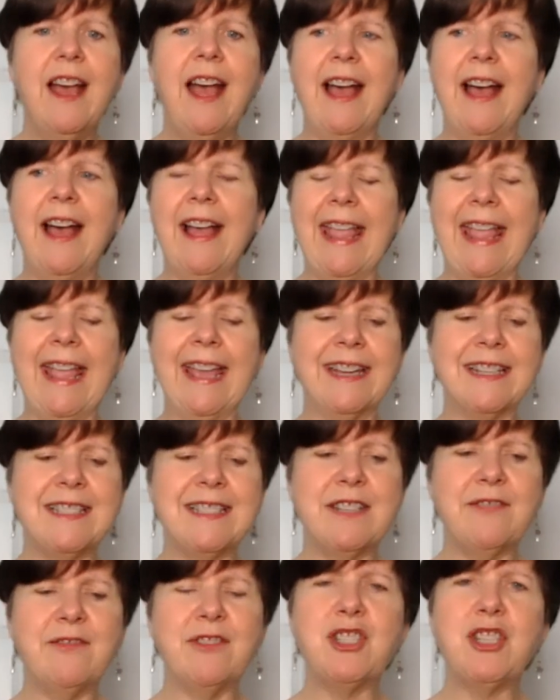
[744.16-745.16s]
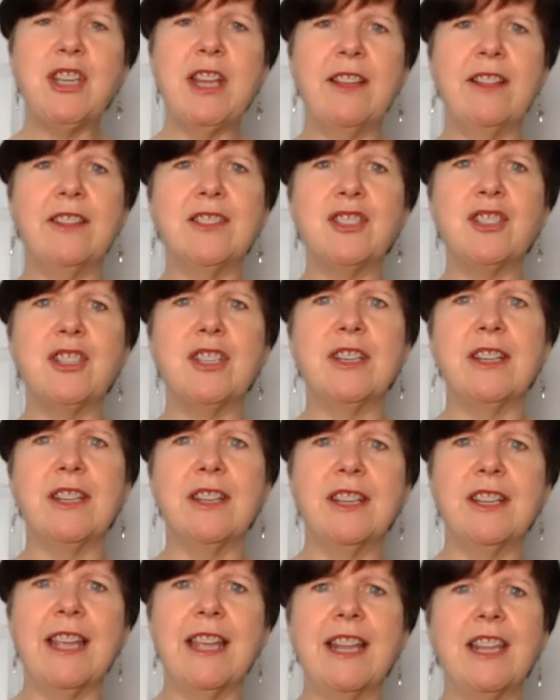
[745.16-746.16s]
Uh, and it's even
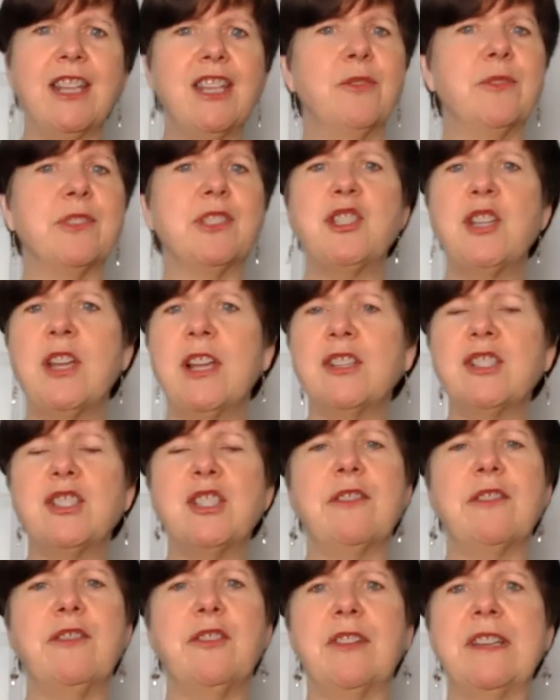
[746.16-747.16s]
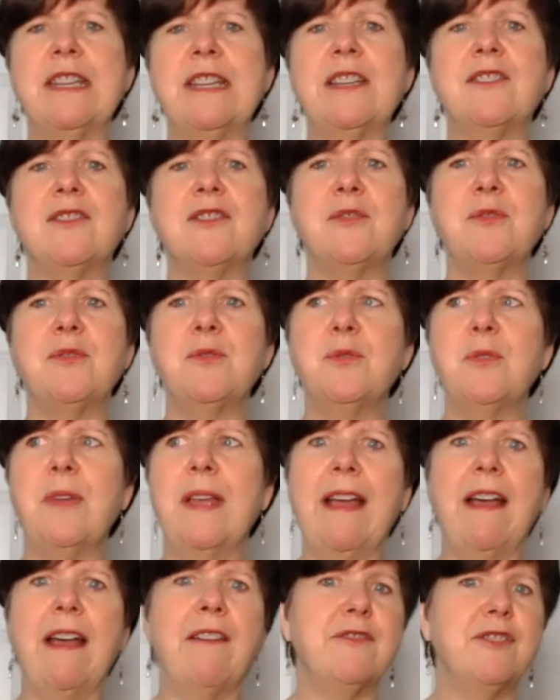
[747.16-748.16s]
challenging, you know, it's challenging for kids who
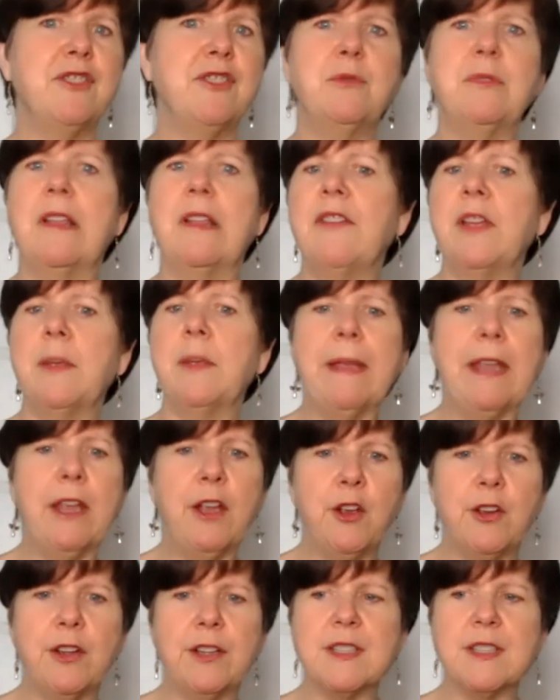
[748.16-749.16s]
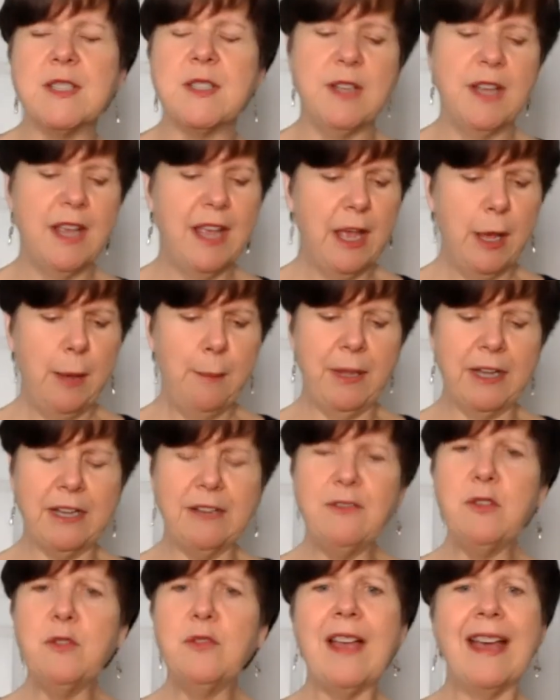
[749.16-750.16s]
have two loving parents.
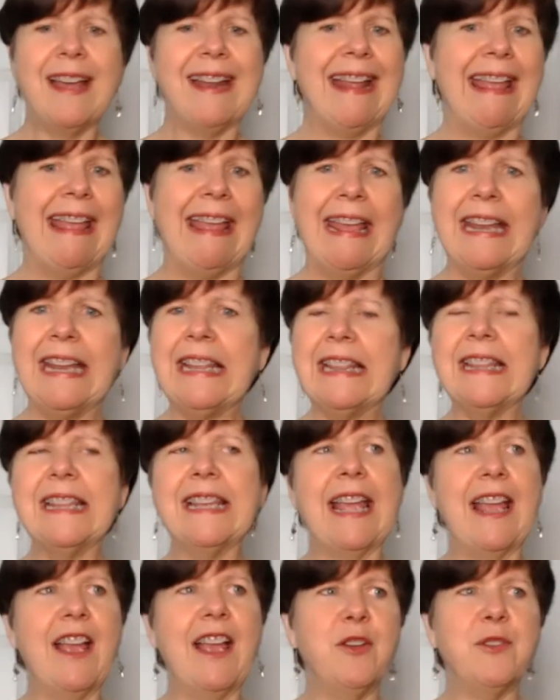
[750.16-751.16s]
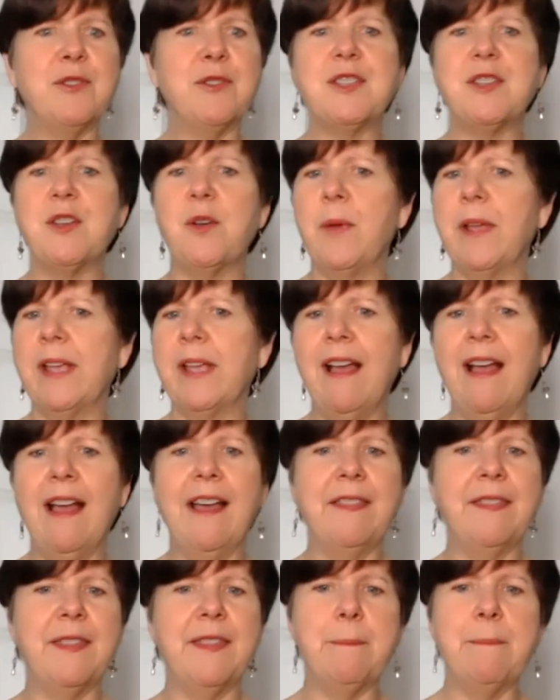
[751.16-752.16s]
But if you've got anything else going
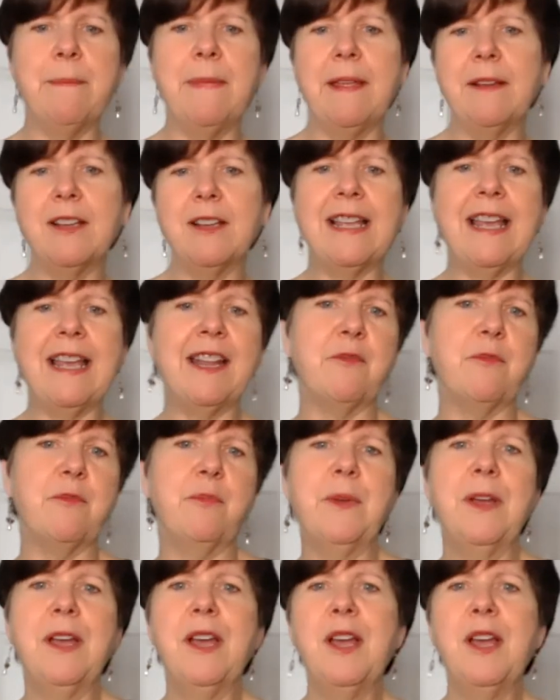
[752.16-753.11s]
on that kind of